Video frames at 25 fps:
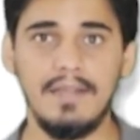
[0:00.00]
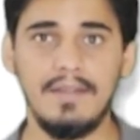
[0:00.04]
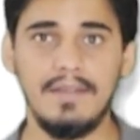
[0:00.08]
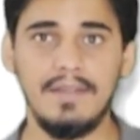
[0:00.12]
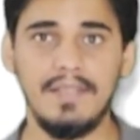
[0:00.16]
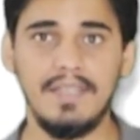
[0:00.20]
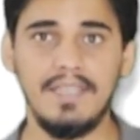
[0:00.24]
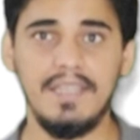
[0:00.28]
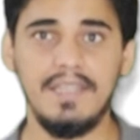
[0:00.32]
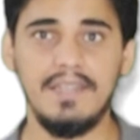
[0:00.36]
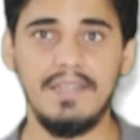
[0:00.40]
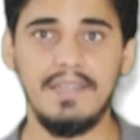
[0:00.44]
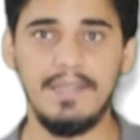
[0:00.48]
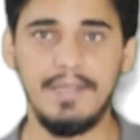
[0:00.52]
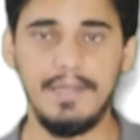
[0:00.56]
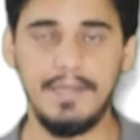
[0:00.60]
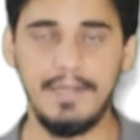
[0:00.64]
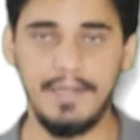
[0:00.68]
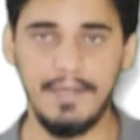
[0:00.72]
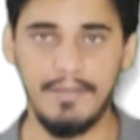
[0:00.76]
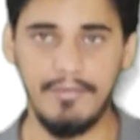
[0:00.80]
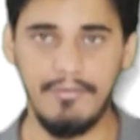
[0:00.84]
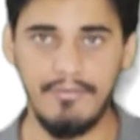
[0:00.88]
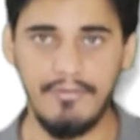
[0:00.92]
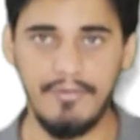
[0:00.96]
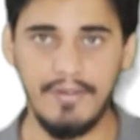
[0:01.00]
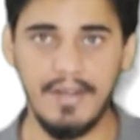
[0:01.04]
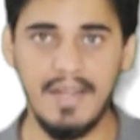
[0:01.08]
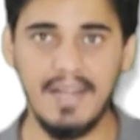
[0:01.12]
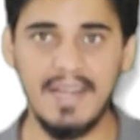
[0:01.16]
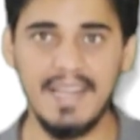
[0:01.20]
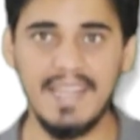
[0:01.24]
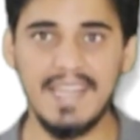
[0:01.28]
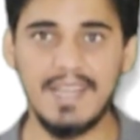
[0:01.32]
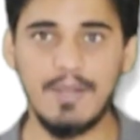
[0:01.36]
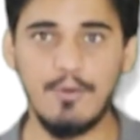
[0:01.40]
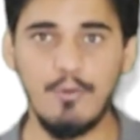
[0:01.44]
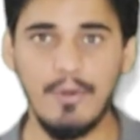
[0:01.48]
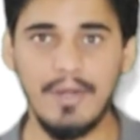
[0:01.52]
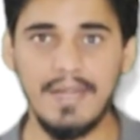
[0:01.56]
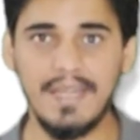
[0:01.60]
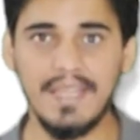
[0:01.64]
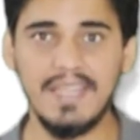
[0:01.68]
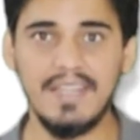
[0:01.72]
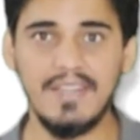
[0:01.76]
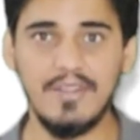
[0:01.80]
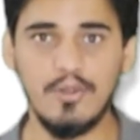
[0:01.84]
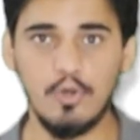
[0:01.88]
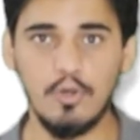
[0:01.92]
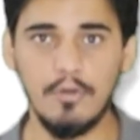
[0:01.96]
the different
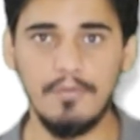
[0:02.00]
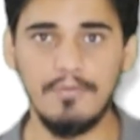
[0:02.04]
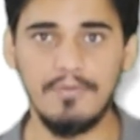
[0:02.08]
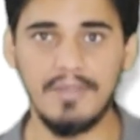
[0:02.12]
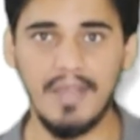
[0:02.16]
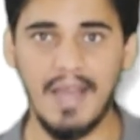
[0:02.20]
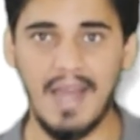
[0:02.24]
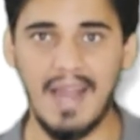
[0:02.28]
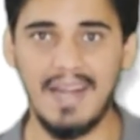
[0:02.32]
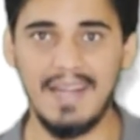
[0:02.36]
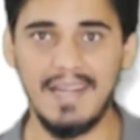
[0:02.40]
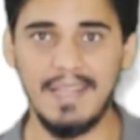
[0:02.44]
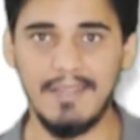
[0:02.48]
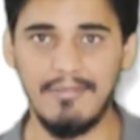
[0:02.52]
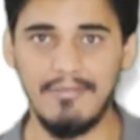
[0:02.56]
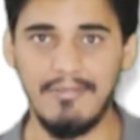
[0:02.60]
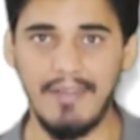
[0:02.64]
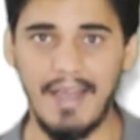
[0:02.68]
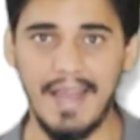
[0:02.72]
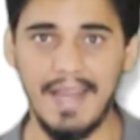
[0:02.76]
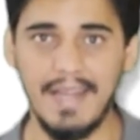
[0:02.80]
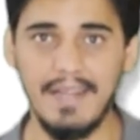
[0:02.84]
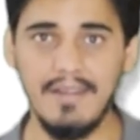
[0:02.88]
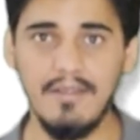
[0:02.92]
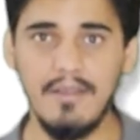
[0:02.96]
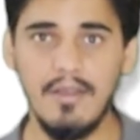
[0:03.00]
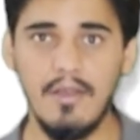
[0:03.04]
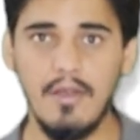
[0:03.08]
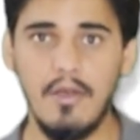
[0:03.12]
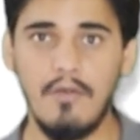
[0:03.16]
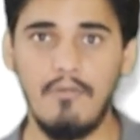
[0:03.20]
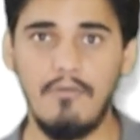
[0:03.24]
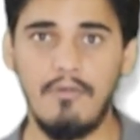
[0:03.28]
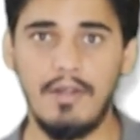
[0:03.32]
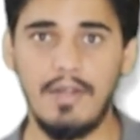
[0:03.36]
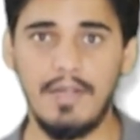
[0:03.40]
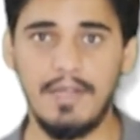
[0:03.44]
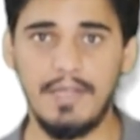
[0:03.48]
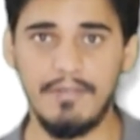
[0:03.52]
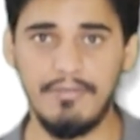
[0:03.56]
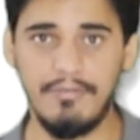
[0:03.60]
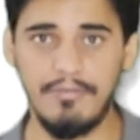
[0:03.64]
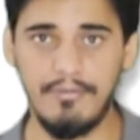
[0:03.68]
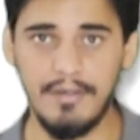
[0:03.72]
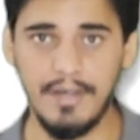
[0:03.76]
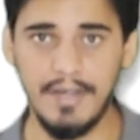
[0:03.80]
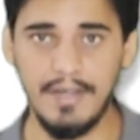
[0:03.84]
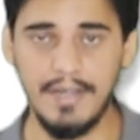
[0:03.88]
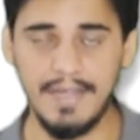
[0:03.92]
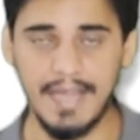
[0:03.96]
equity groups are defined for
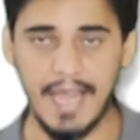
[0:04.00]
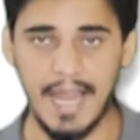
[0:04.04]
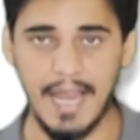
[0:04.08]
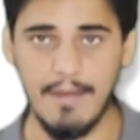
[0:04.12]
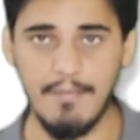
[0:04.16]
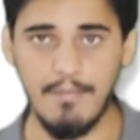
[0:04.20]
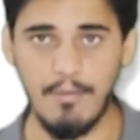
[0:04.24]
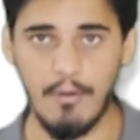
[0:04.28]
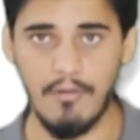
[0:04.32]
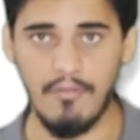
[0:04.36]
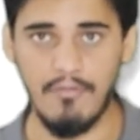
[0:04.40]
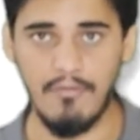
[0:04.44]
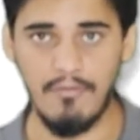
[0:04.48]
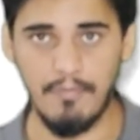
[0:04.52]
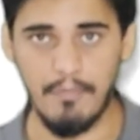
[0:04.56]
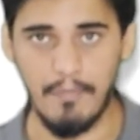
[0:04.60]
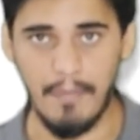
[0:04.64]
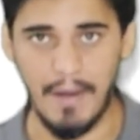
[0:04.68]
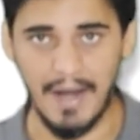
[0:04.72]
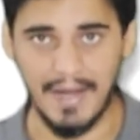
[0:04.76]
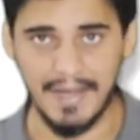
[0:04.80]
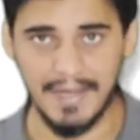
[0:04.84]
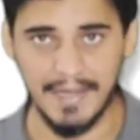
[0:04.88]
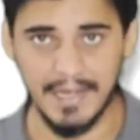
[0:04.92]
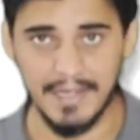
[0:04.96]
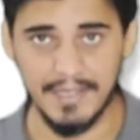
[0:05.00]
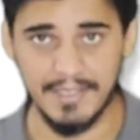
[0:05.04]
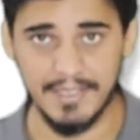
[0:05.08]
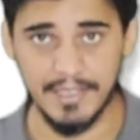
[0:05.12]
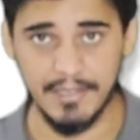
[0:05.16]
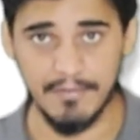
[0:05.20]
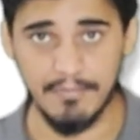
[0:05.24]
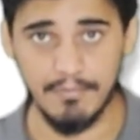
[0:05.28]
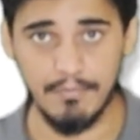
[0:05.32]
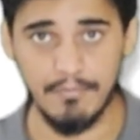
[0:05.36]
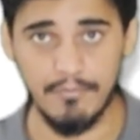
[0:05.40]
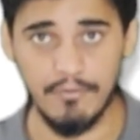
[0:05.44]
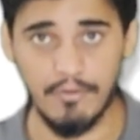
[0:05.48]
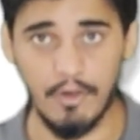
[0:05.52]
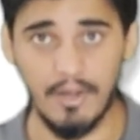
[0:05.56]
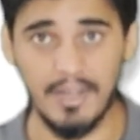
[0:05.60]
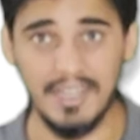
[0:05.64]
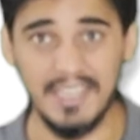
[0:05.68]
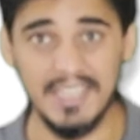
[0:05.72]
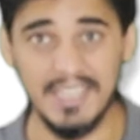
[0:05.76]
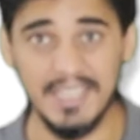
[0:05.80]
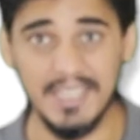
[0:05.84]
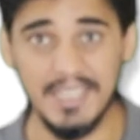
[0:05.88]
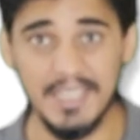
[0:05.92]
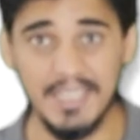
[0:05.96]
different type of partnership
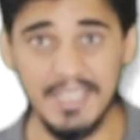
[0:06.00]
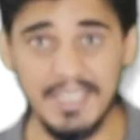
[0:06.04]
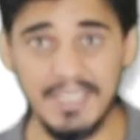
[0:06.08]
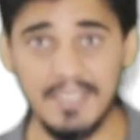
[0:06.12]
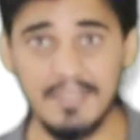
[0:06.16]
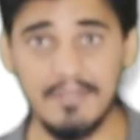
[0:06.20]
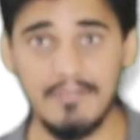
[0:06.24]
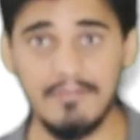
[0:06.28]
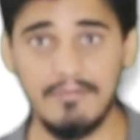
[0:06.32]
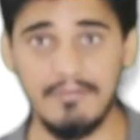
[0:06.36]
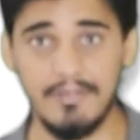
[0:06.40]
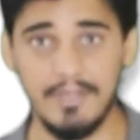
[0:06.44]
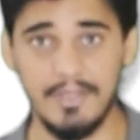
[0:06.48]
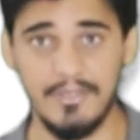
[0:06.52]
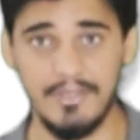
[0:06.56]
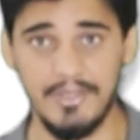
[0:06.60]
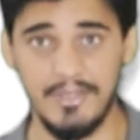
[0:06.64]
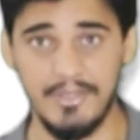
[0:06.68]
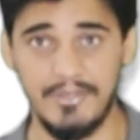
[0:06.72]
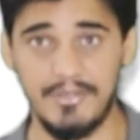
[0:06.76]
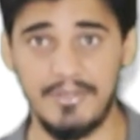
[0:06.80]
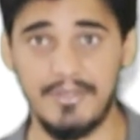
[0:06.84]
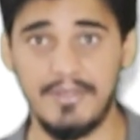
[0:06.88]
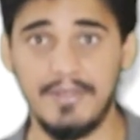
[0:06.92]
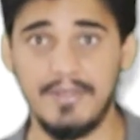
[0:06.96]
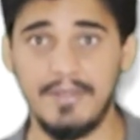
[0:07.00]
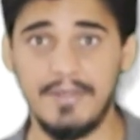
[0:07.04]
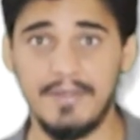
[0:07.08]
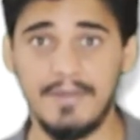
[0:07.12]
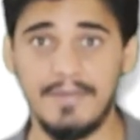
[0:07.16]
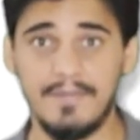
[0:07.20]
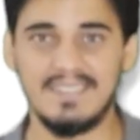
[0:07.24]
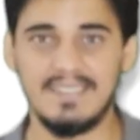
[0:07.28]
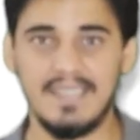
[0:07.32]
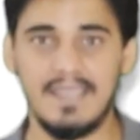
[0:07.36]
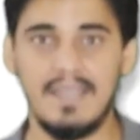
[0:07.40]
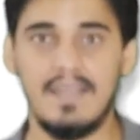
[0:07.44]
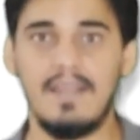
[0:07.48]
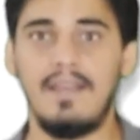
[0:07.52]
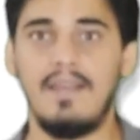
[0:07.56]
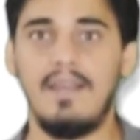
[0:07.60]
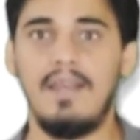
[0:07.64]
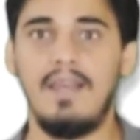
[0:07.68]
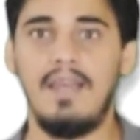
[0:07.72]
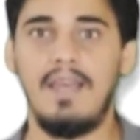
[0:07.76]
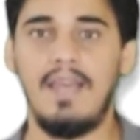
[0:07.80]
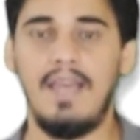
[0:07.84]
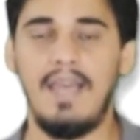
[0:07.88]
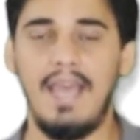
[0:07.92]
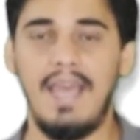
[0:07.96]
for each phases.
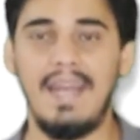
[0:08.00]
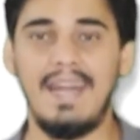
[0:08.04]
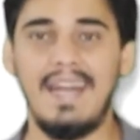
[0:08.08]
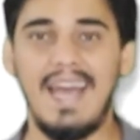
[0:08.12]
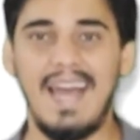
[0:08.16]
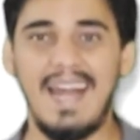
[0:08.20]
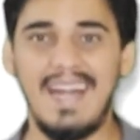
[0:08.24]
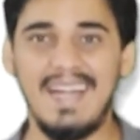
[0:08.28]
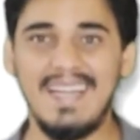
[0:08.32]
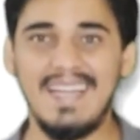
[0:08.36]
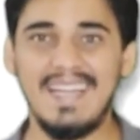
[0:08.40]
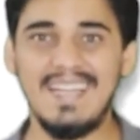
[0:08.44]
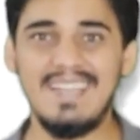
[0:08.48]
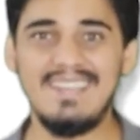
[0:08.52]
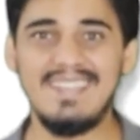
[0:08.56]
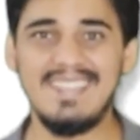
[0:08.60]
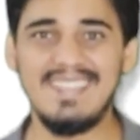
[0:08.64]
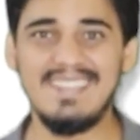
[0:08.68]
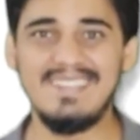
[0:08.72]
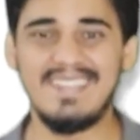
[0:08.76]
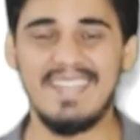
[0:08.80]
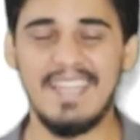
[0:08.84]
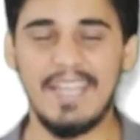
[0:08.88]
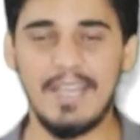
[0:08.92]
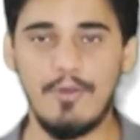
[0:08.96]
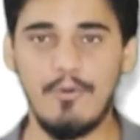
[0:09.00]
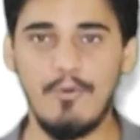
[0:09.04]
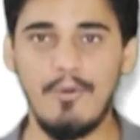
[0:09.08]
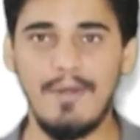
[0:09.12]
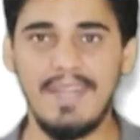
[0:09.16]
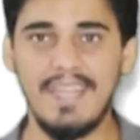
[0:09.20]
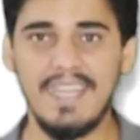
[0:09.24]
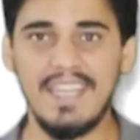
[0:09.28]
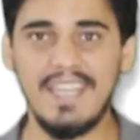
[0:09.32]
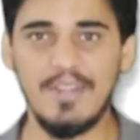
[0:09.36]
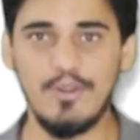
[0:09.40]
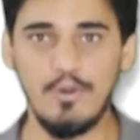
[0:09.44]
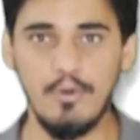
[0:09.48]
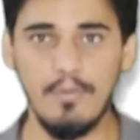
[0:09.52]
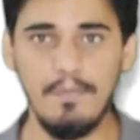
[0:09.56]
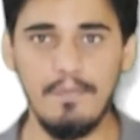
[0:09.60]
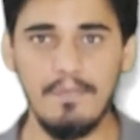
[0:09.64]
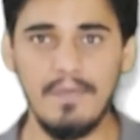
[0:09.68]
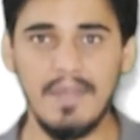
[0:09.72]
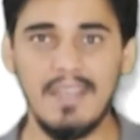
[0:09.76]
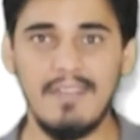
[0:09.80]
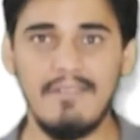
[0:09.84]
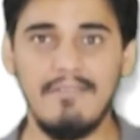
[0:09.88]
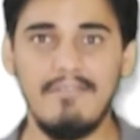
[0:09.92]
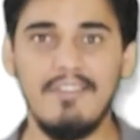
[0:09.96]
And under this equity
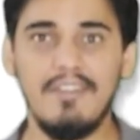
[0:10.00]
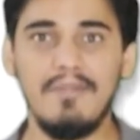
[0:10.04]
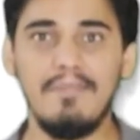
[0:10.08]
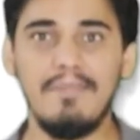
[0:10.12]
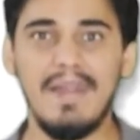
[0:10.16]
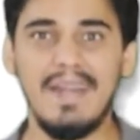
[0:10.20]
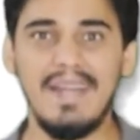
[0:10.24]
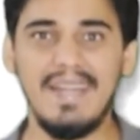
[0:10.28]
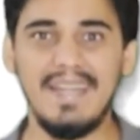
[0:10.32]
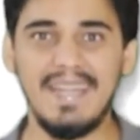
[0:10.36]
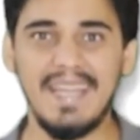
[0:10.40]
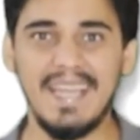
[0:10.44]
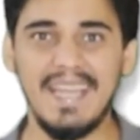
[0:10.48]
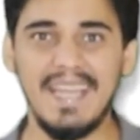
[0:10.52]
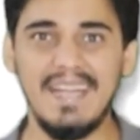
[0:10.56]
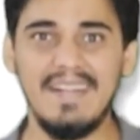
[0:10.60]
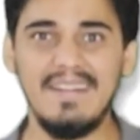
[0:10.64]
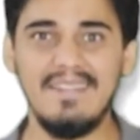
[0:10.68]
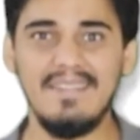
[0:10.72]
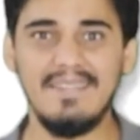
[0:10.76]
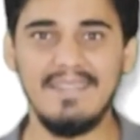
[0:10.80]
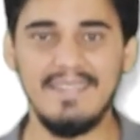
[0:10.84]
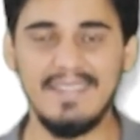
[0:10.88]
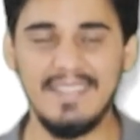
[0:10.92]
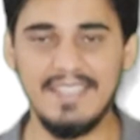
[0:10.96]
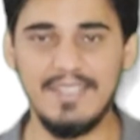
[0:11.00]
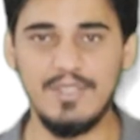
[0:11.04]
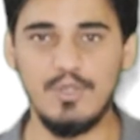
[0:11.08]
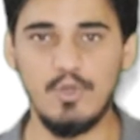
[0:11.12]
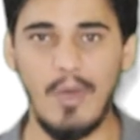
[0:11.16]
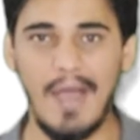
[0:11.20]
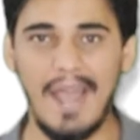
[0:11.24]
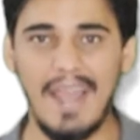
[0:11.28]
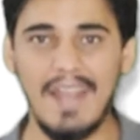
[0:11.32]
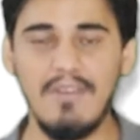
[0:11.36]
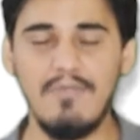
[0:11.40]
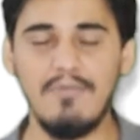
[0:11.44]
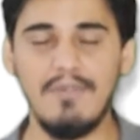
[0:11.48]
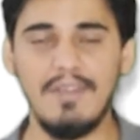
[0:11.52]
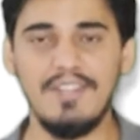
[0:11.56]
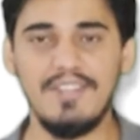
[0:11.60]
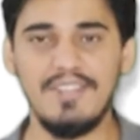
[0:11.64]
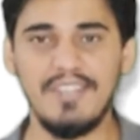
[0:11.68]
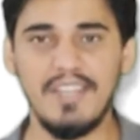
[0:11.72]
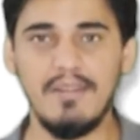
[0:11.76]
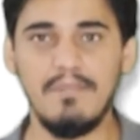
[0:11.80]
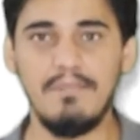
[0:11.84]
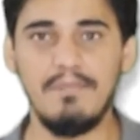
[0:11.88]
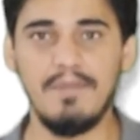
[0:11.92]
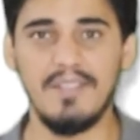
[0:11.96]
group, we maintain the joint
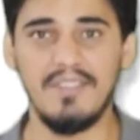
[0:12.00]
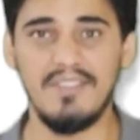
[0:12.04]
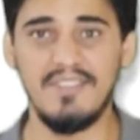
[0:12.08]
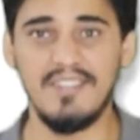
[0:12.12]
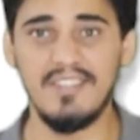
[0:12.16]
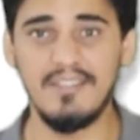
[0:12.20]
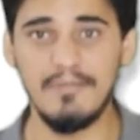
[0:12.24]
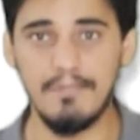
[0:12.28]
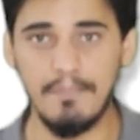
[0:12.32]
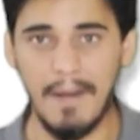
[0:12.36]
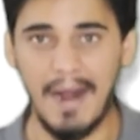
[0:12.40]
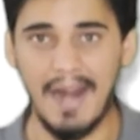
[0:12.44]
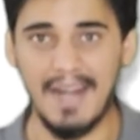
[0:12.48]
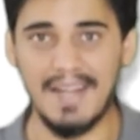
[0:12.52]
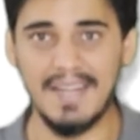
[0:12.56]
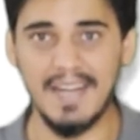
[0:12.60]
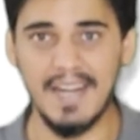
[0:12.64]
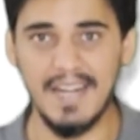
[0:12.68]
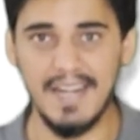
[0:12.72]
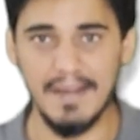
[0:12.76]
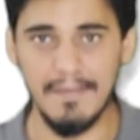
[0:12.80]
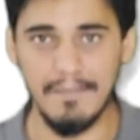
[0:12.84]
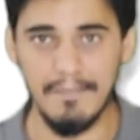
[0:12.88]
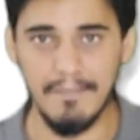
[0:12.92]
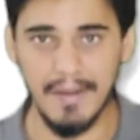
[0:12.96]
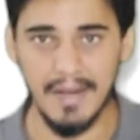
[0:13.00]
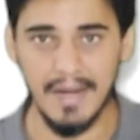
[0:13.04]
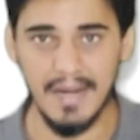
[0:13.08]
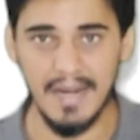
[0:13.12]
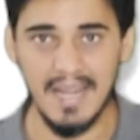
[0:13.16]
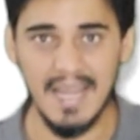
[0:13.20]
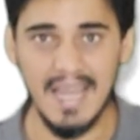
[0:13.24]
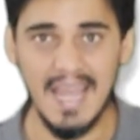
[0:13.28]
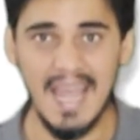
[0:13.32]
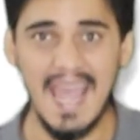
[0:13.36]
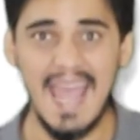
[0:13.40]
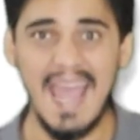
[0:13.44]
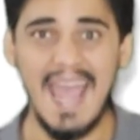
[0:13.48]
venture business partner number